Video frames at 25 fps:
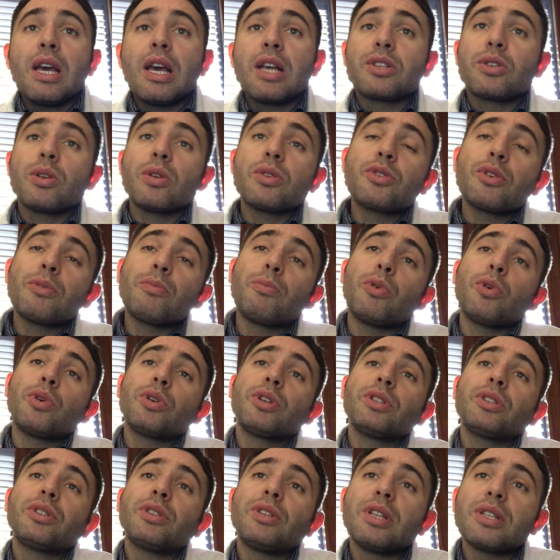It's also
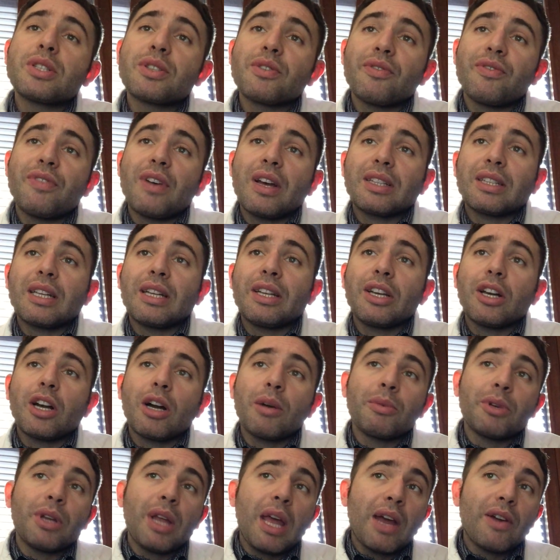important to disinfect any
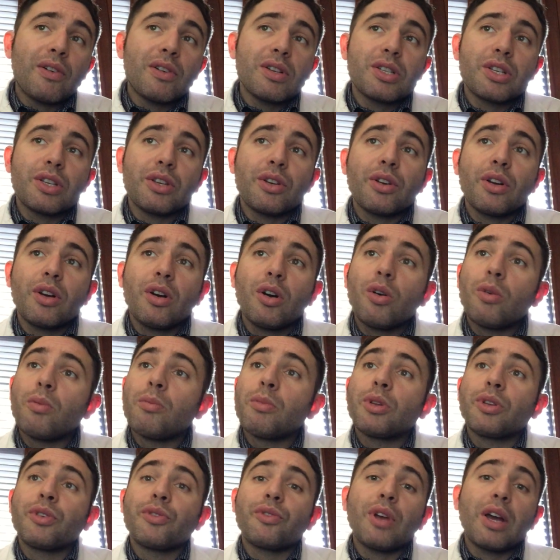common areas in your
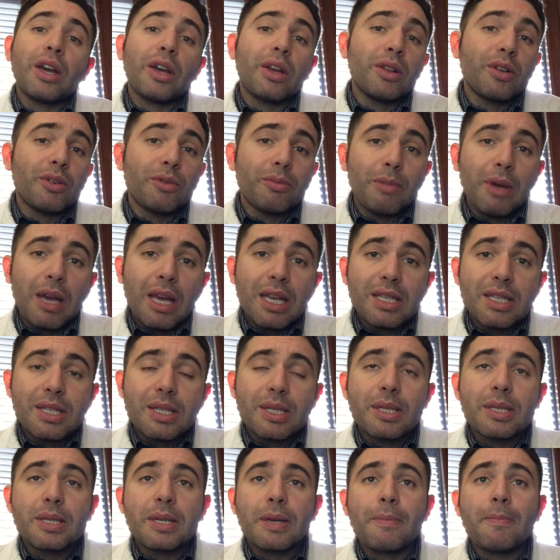home on a regular
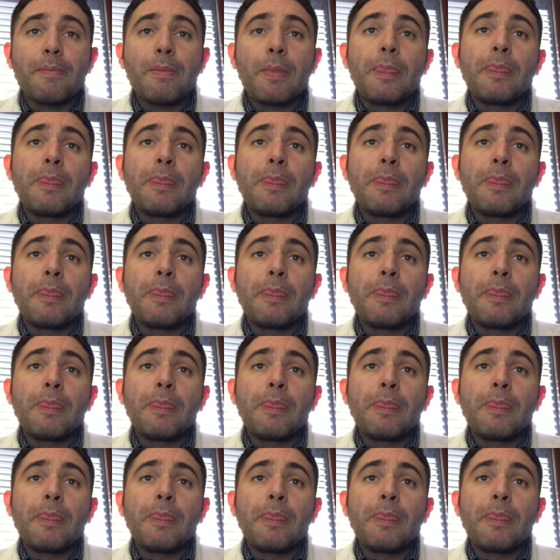basis.